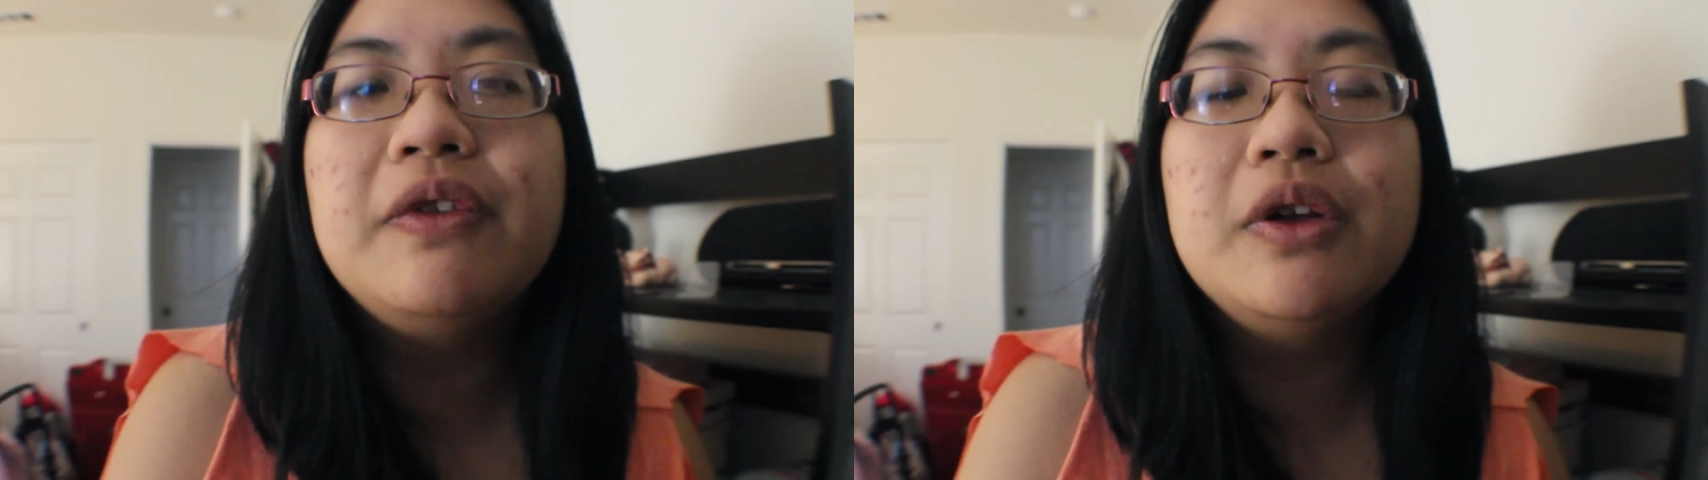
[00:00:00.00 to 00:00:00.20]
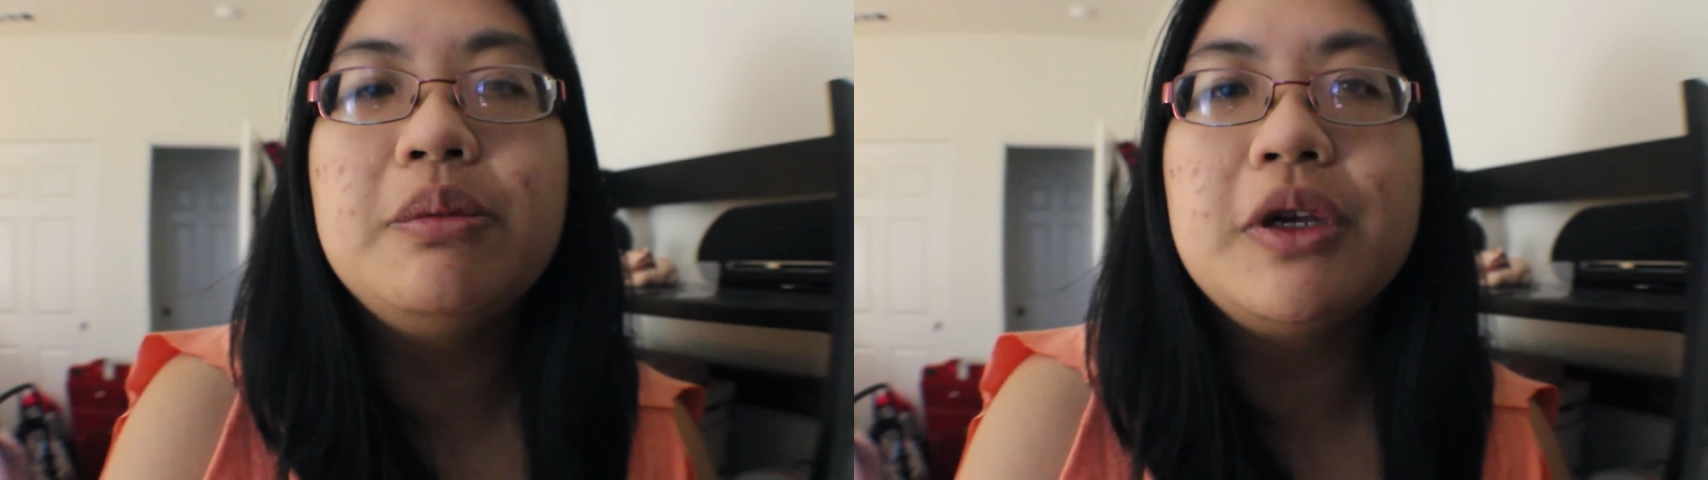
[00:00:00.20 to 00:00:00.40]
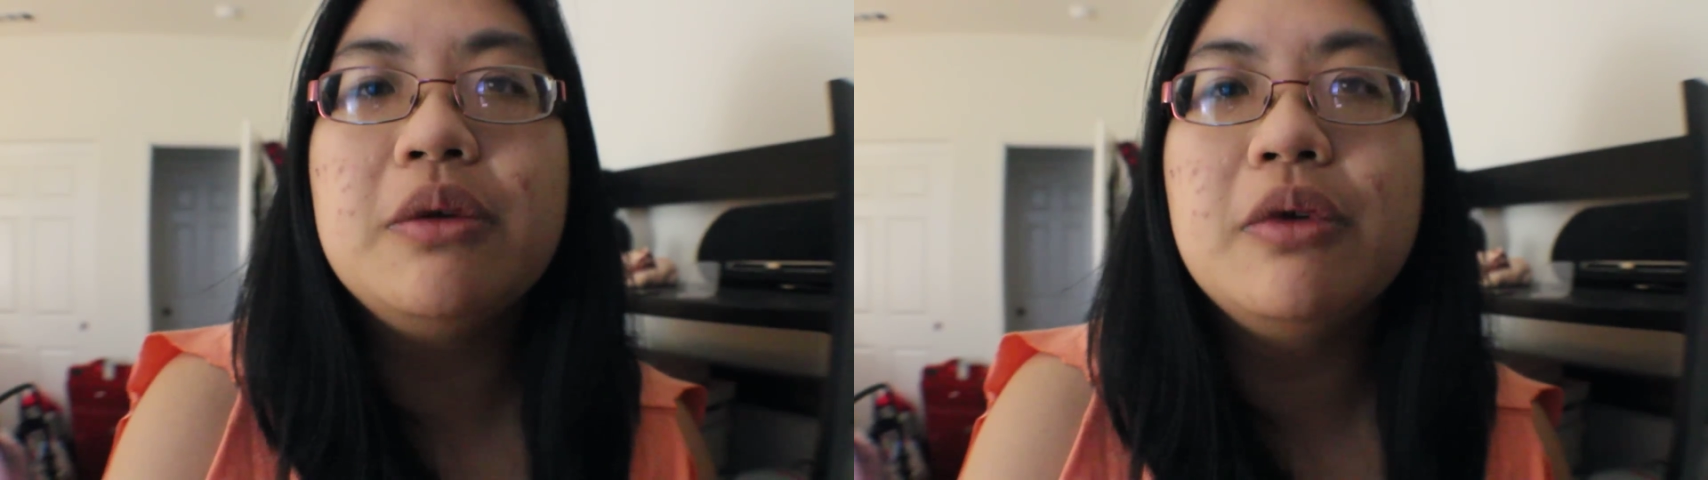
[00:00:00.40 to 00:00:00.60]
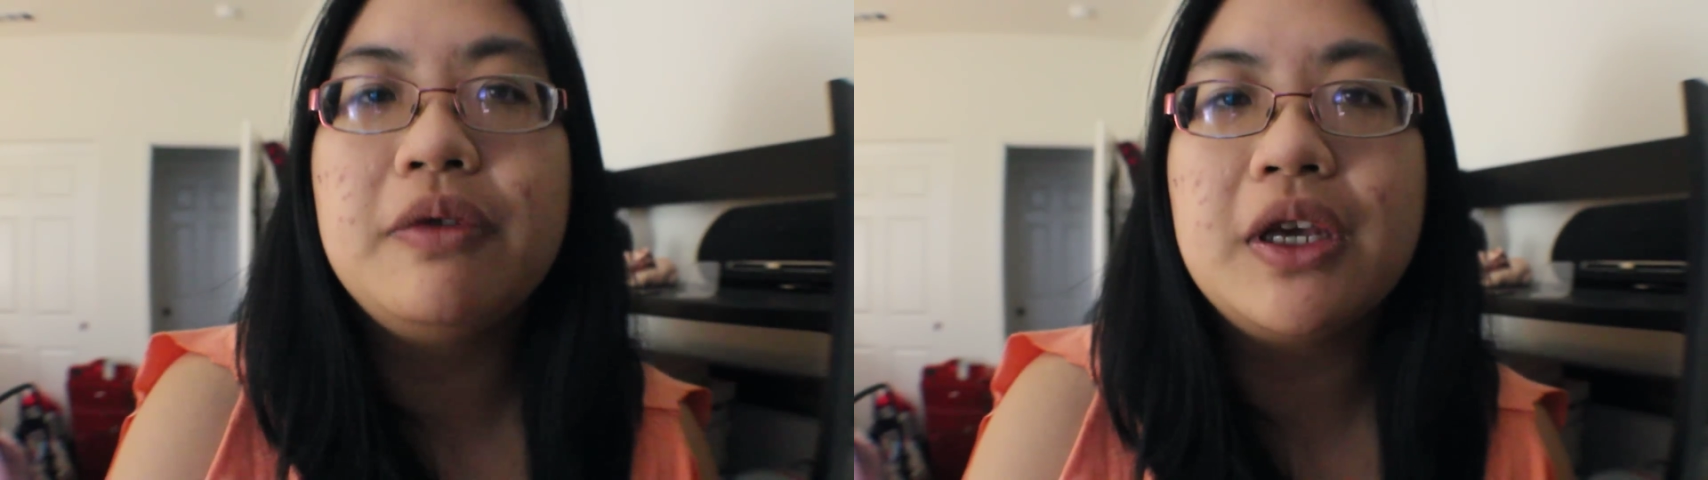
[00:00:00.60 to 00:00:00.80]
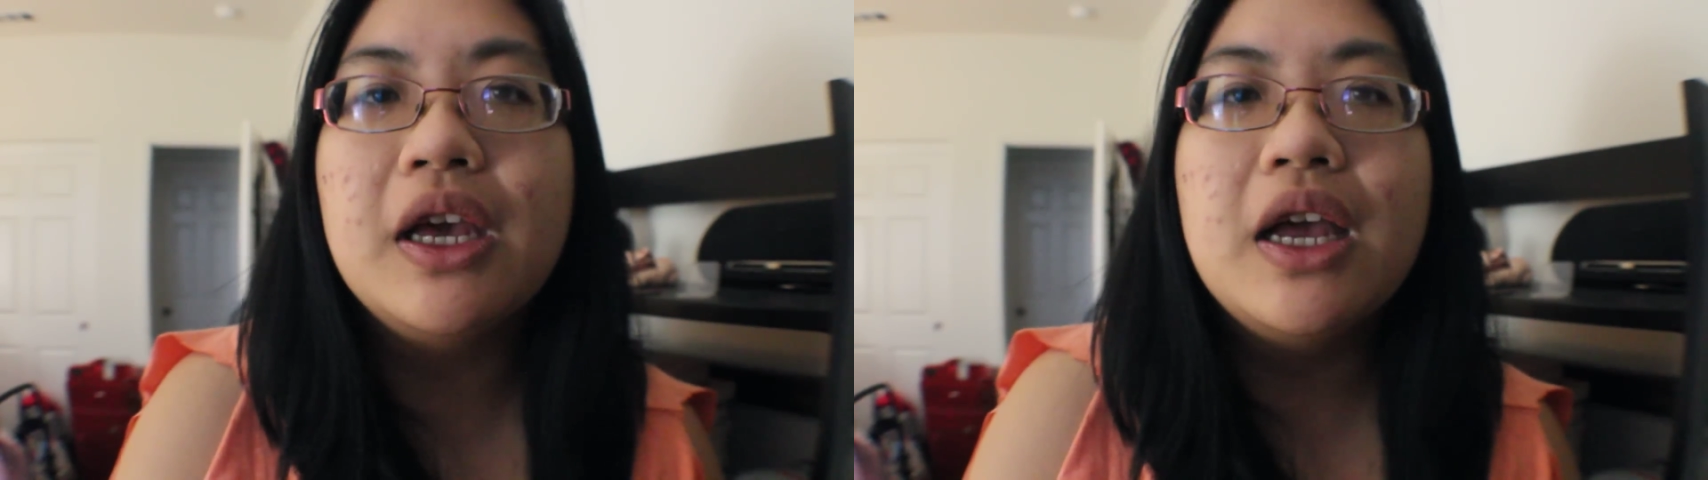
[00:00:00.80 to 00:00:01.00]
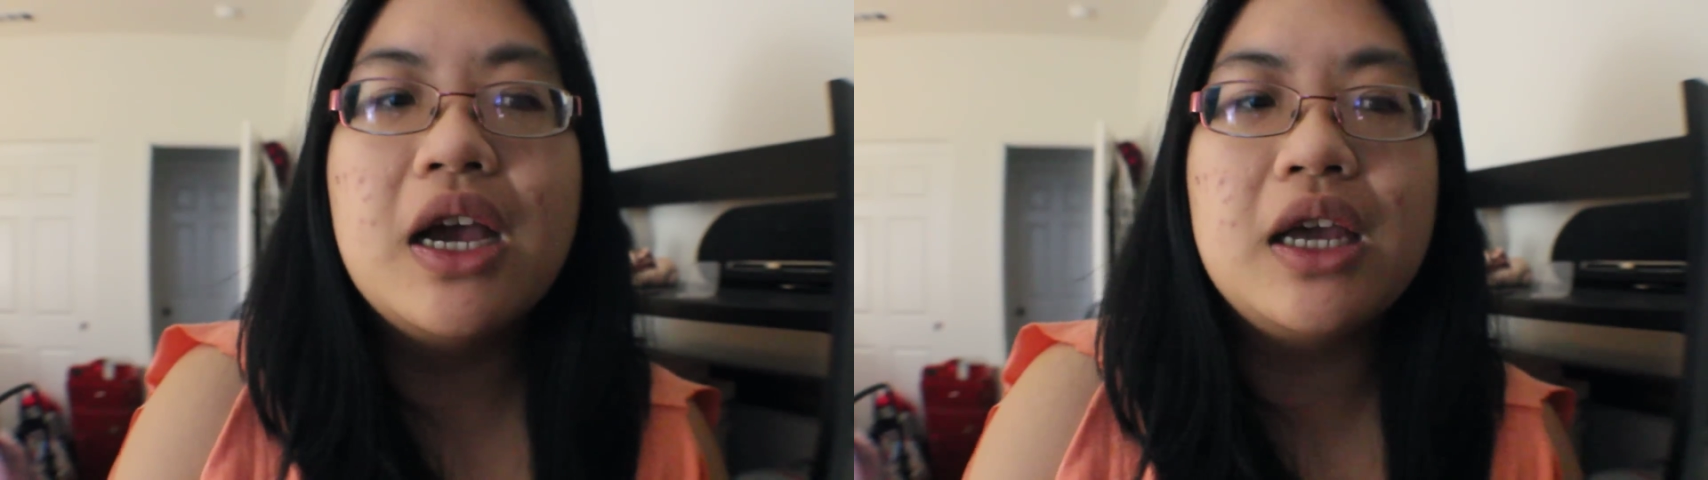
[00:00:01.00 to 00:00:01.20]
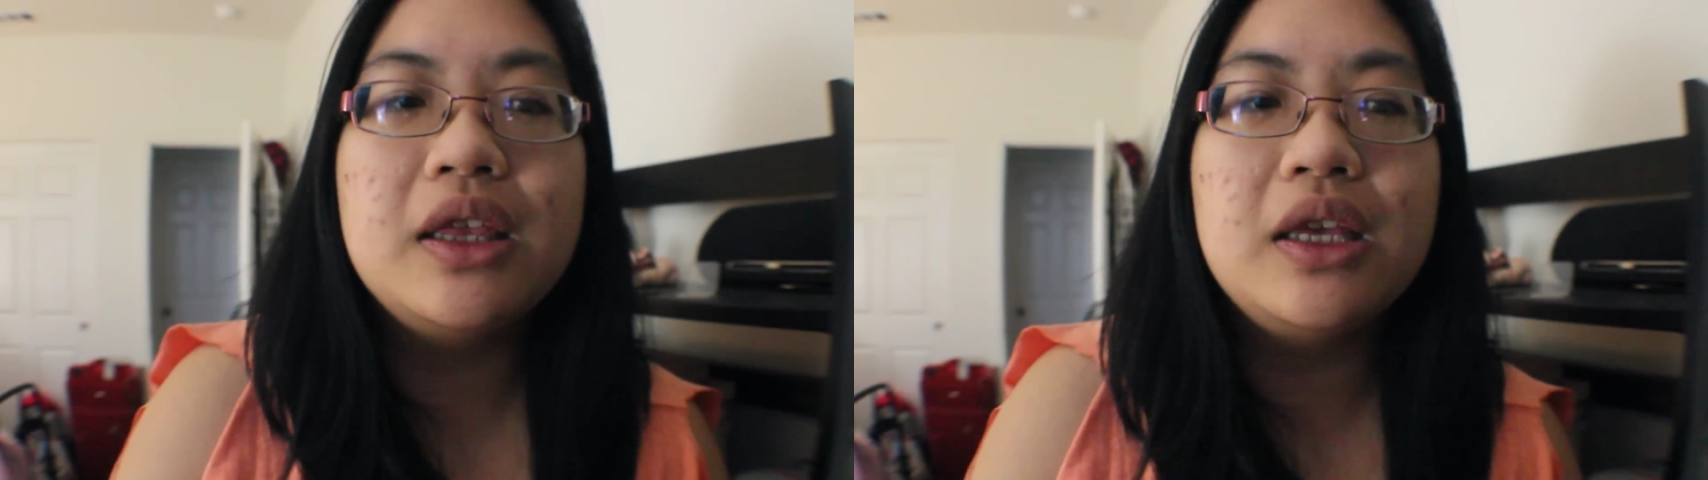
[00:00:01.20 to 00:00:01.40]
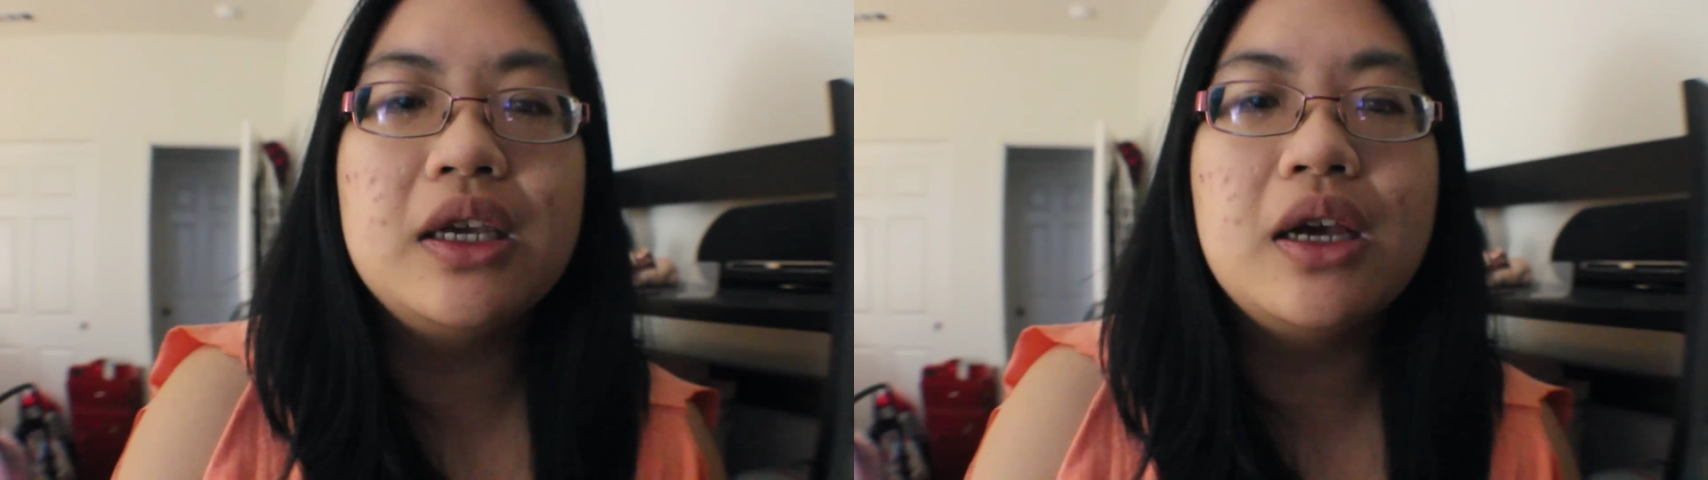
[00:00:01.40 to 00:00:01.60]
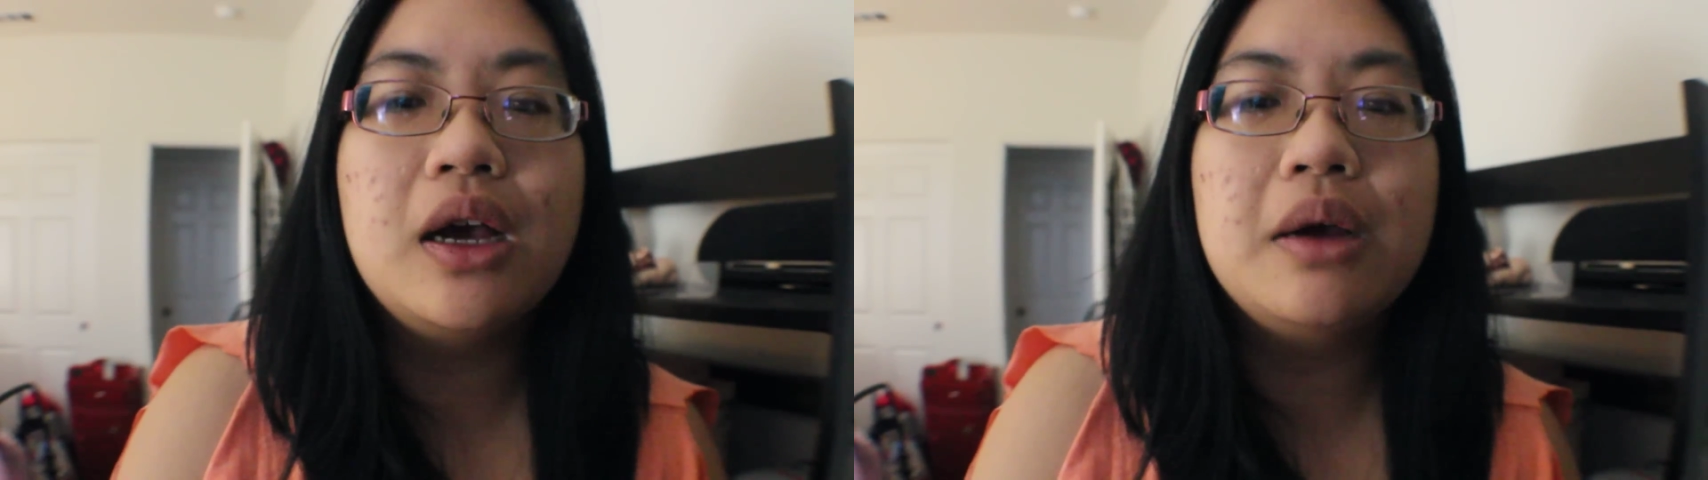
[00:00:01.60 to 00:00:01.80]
a Filipino movie. I think